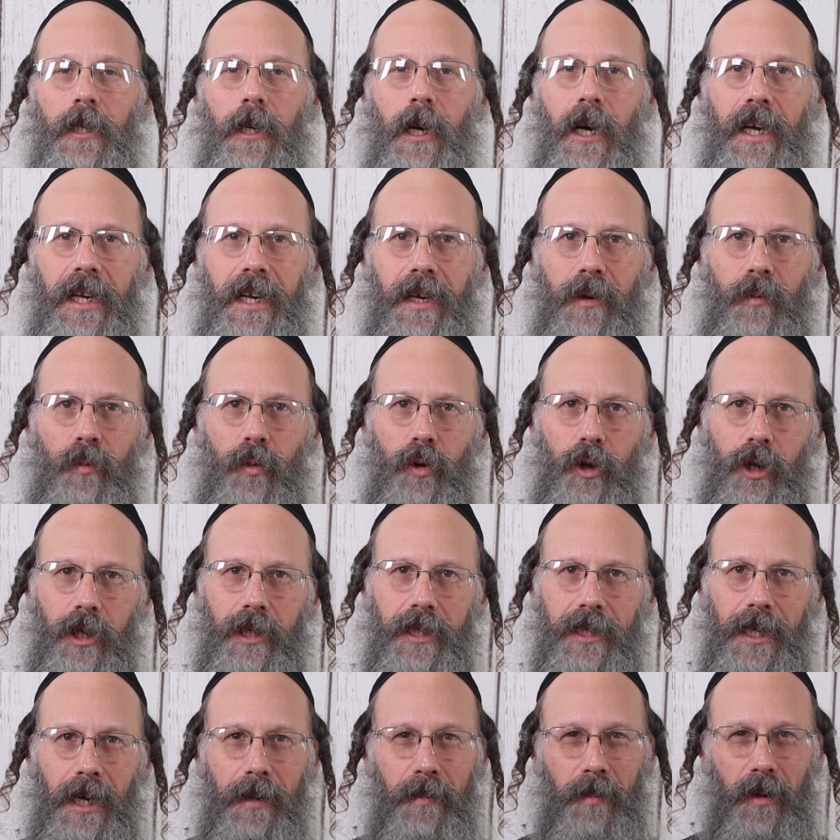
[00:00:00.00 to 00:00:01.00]
I get
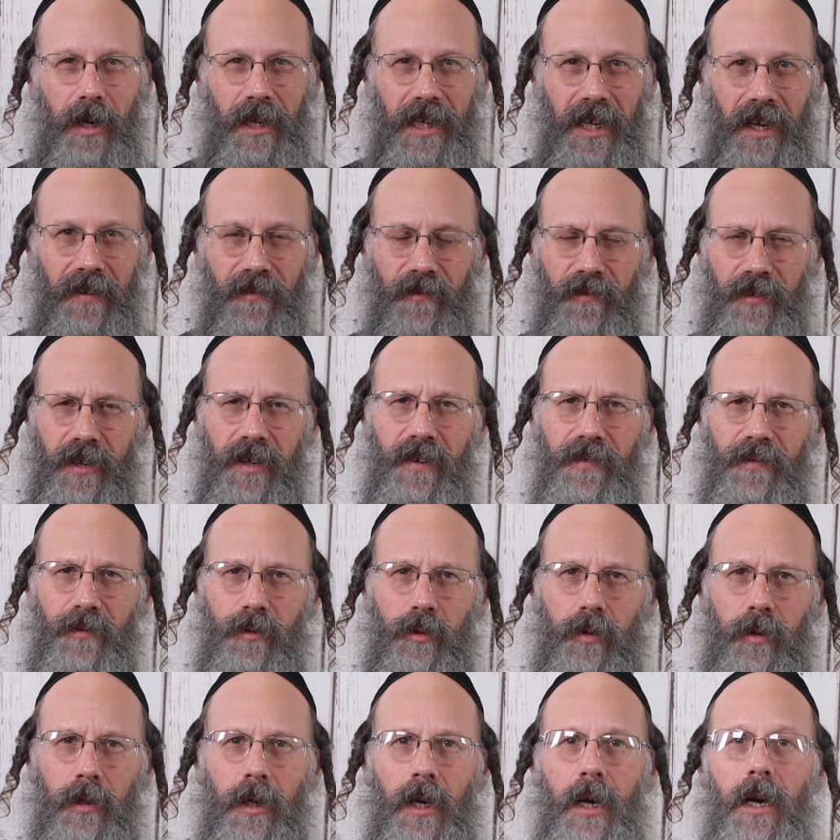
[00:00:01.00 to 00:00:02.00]
worked up, I get
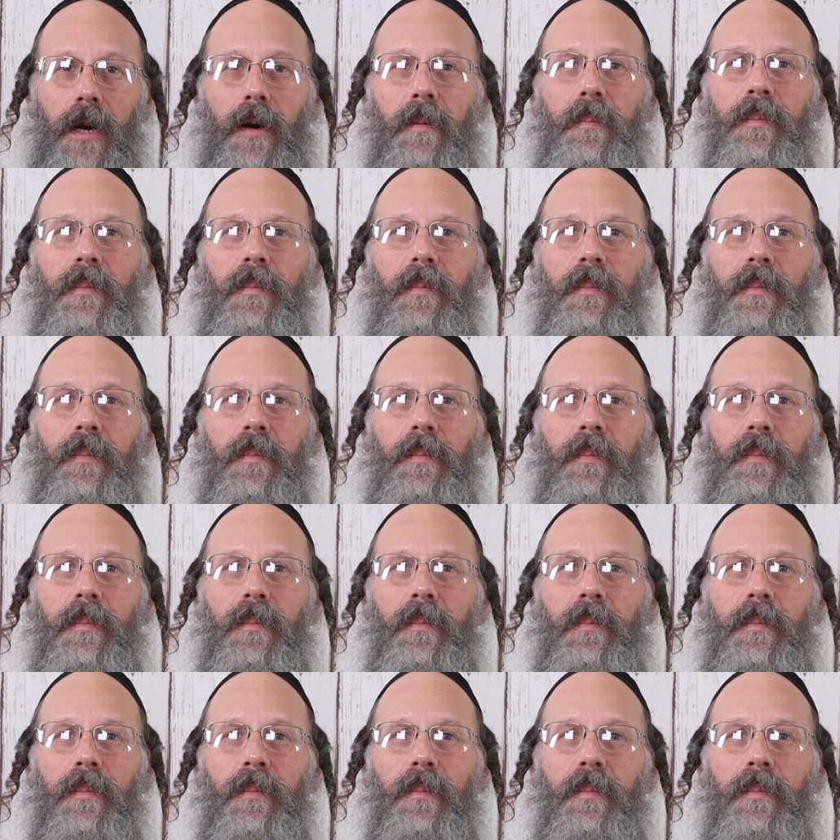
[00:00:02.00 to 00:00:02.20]
fearful.